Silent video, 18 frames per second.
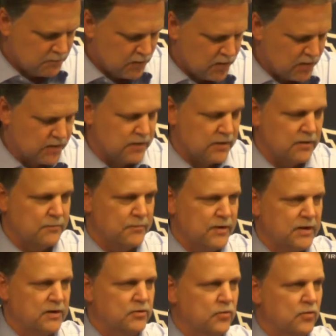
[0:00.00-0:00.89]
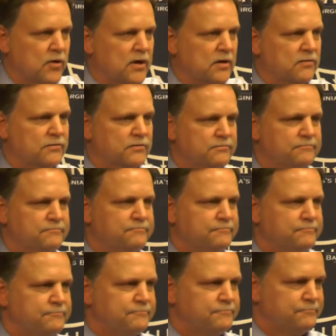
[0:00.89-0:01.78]
mark in the Big
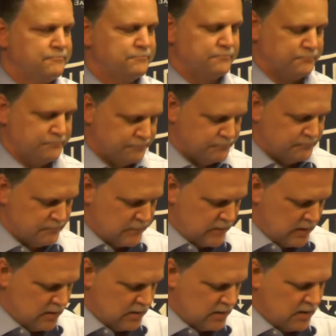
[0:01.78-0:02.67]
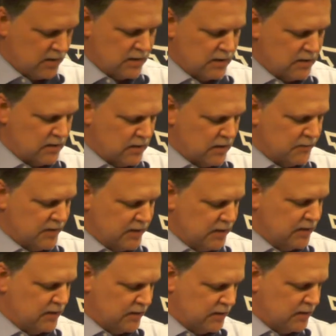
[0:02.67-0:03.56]
12. I
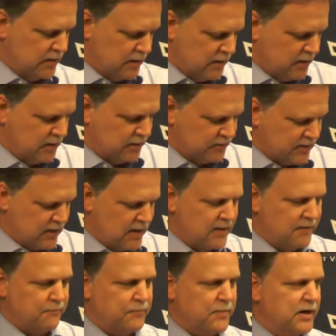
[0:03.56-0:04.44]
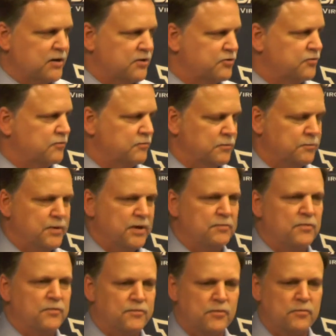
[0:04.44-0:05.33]
mean, it's kind of embarrassing when
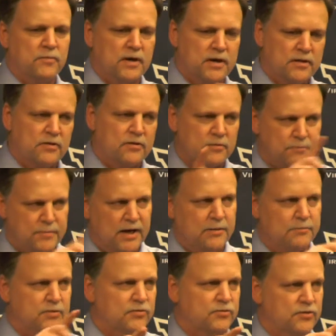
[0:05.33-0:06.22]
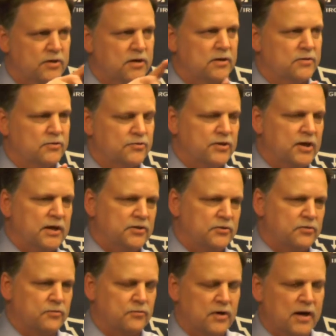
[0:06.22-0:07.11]
people from other papers and other
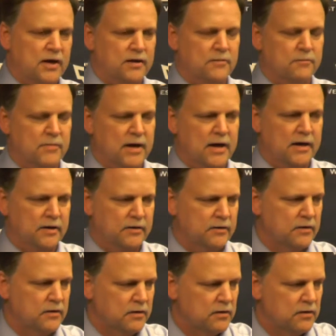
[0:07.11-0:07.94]
states are writing about it.